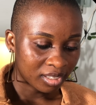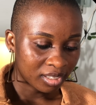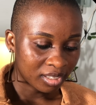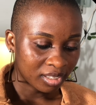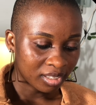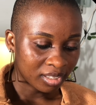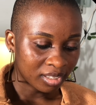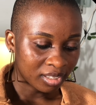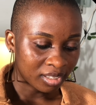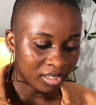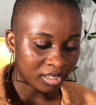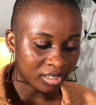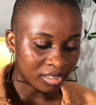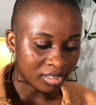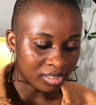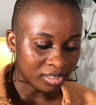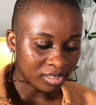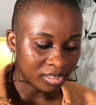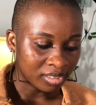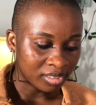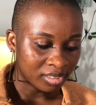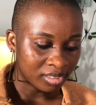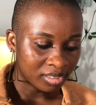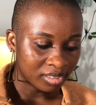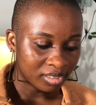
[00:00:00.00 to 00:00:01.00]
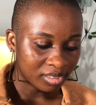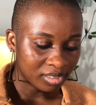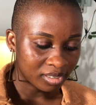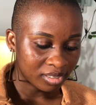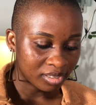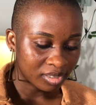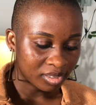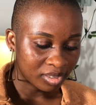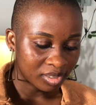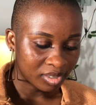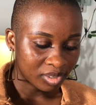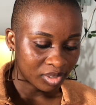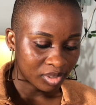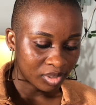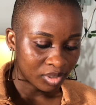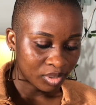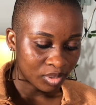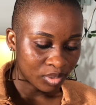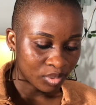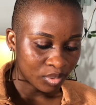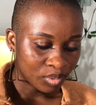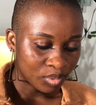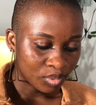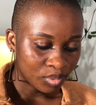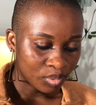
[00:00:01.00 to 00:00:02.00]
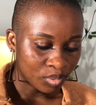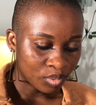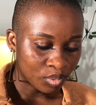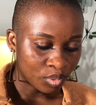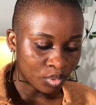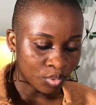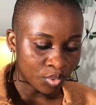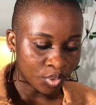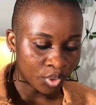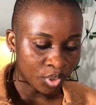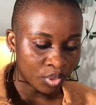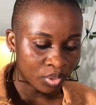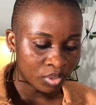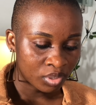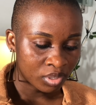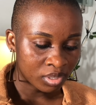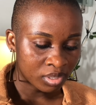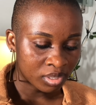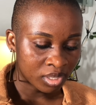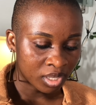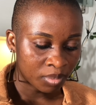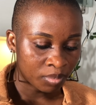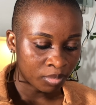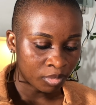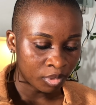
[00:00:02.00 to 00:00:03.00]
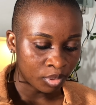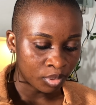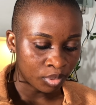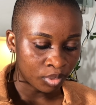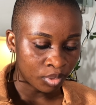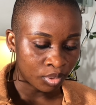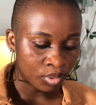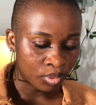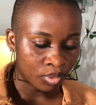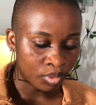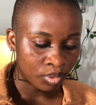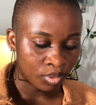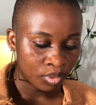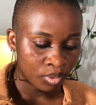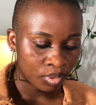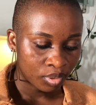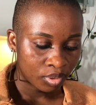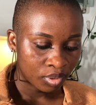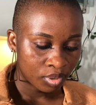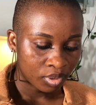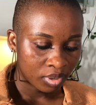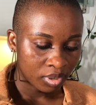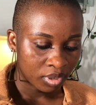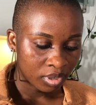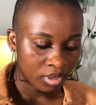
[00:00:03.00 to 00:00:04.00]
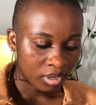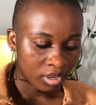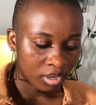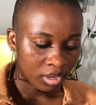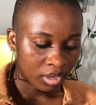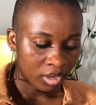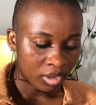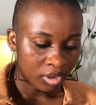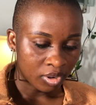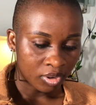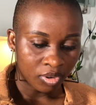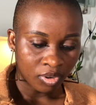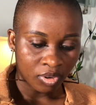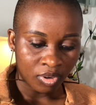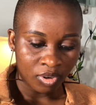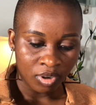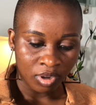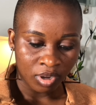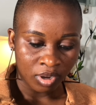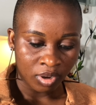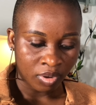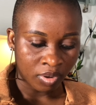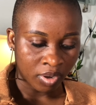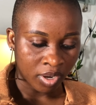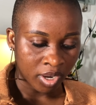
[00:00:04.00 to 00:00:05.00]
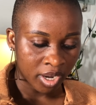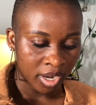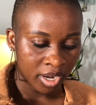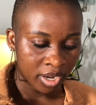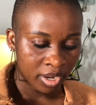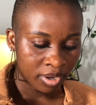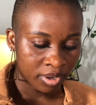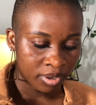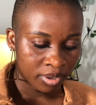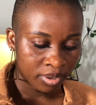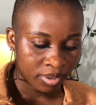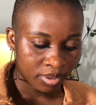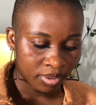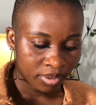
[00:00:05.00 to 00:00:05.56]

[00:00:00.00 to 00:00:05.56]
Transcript: and we'll use the same logo on our header.